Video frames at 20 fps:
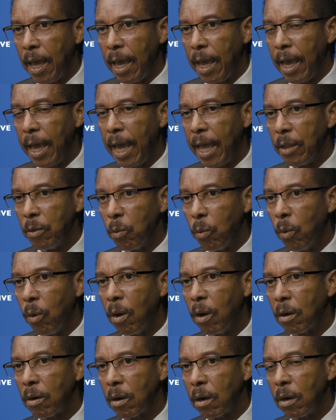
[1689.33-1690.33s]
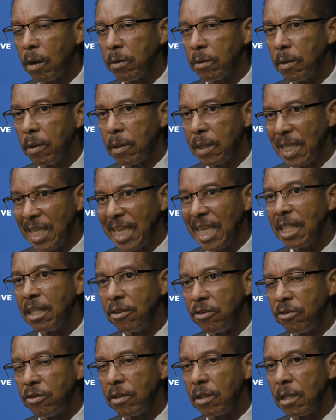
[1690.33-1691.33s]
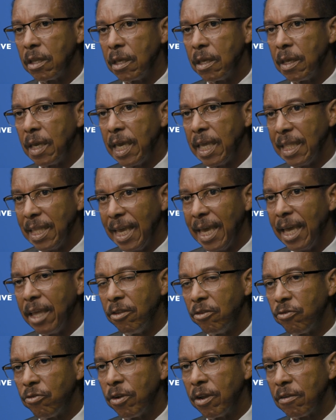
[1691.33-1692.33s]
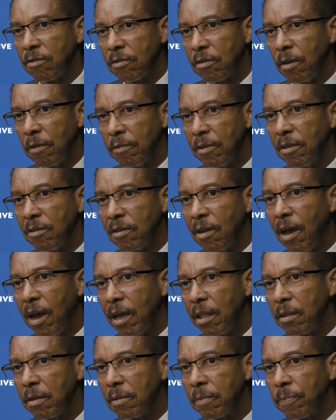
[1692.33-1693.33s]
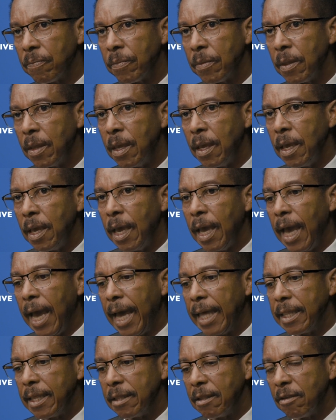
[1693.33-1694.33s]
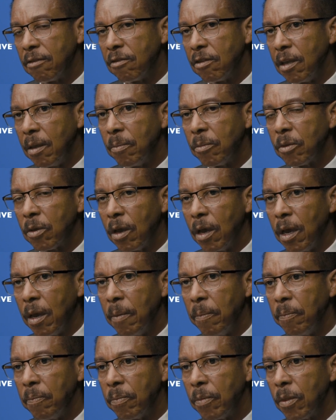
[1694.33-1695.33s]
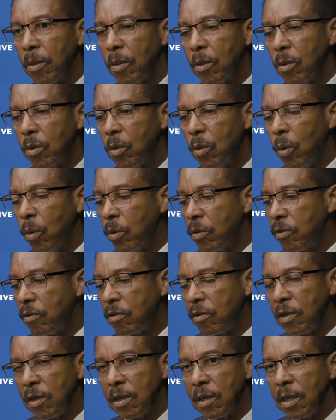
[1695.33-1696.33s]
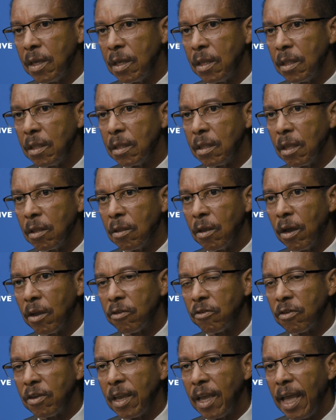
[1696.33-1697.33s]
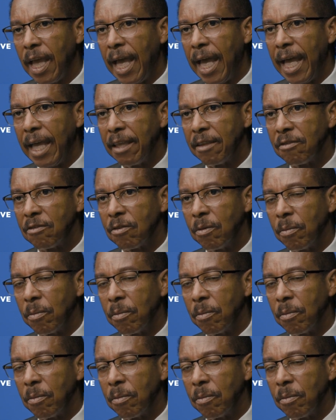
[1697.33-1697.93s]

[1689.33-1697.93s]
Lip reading: and work diligently in the interest of this island. And at the same time, don't see the Dutch as some